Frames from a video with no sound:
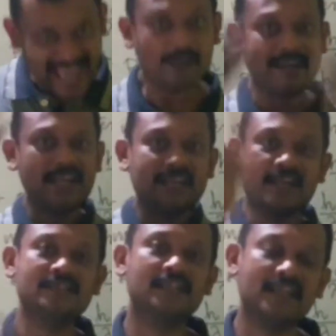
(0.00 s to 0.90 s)
when
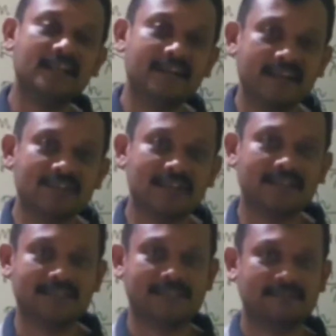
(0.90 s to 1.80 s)
intensity
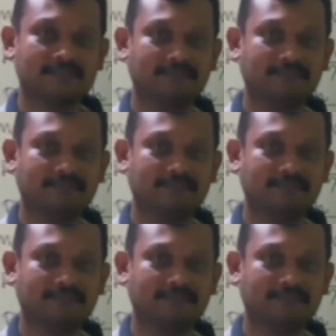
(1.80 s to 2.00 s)
increases,